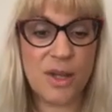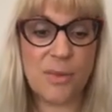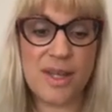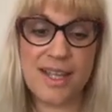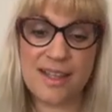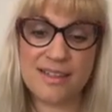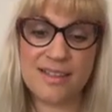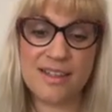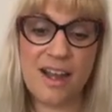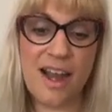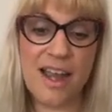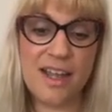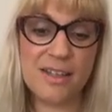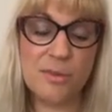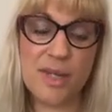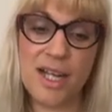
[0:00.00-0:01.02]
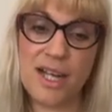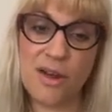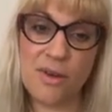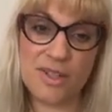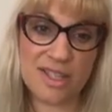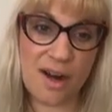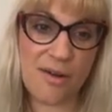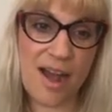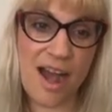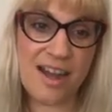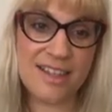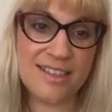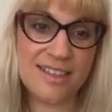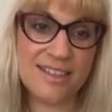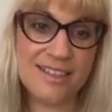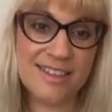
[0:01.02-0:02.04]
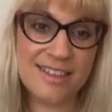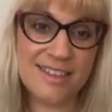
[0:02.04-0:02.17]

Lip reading: We get tired, we close our eyes.